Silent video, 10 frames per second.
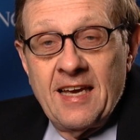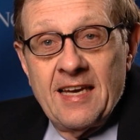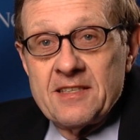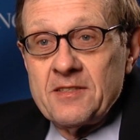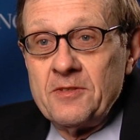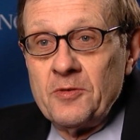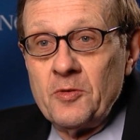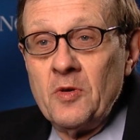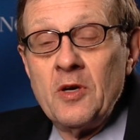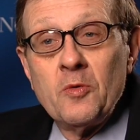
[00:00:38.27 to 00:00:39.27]
has to
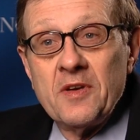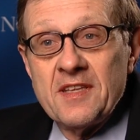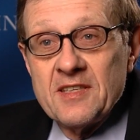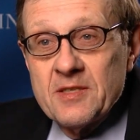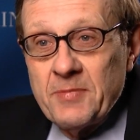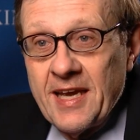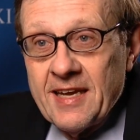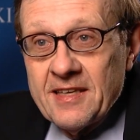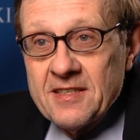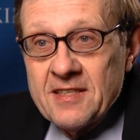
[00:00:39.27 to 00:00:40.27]
do with
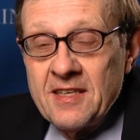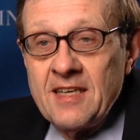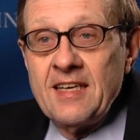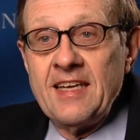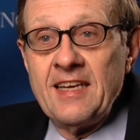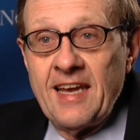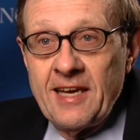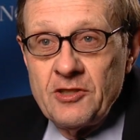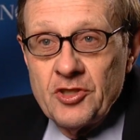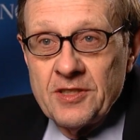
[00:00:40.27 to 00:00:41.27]
Hispanics and
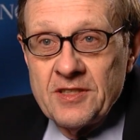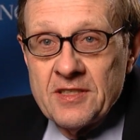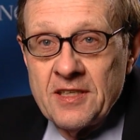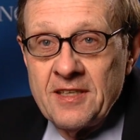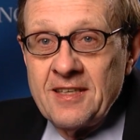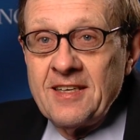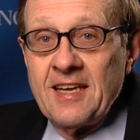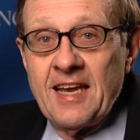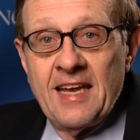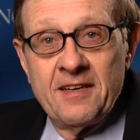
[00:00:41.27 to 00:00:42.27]
Asians
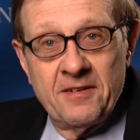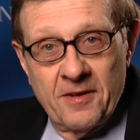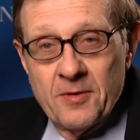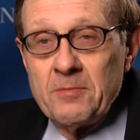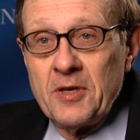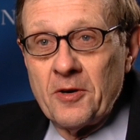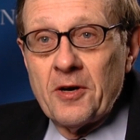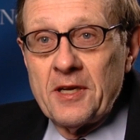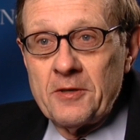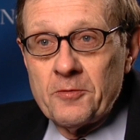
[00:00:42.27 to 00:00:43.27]
and other
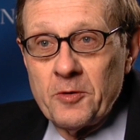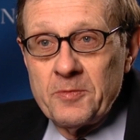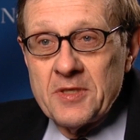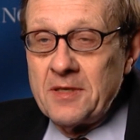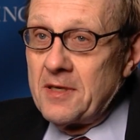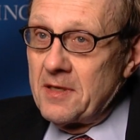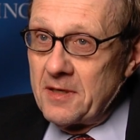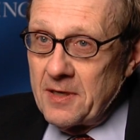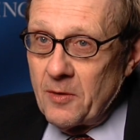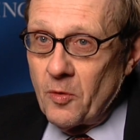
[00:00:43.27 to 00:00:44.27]
minority groups,
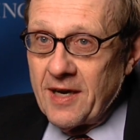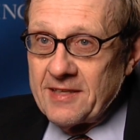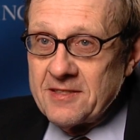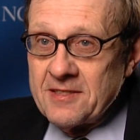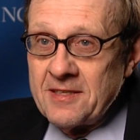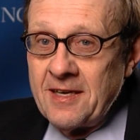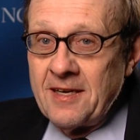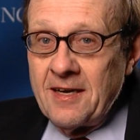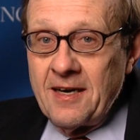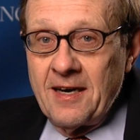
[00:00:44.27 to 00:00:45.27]
not whites.
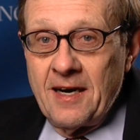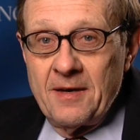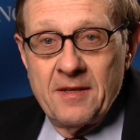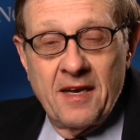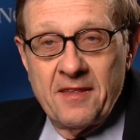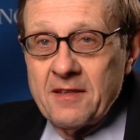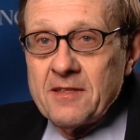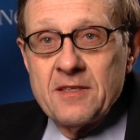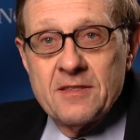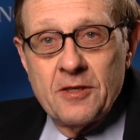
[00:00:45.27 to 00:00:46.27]
I think
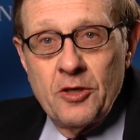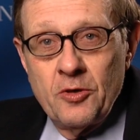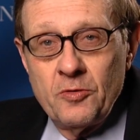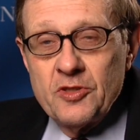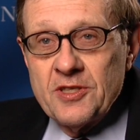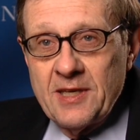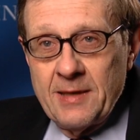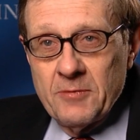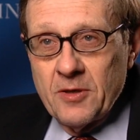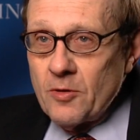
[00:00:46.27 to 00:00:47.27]
this is a huge
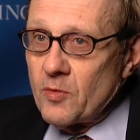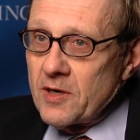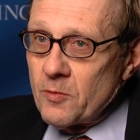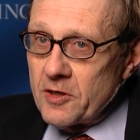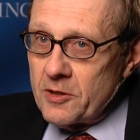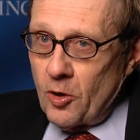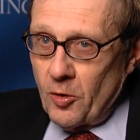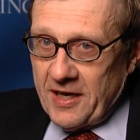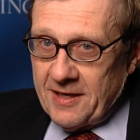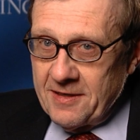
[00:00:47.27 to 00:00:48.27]
statement of where we're
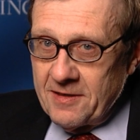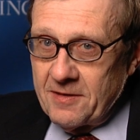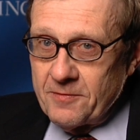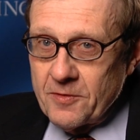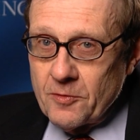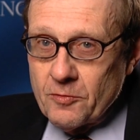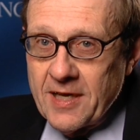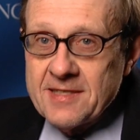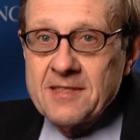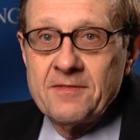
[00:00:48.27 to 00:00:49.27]
going for the
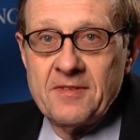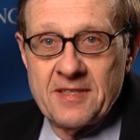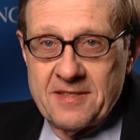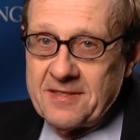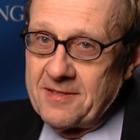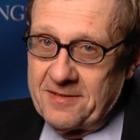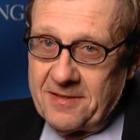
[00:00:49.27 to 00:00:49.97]
rest of this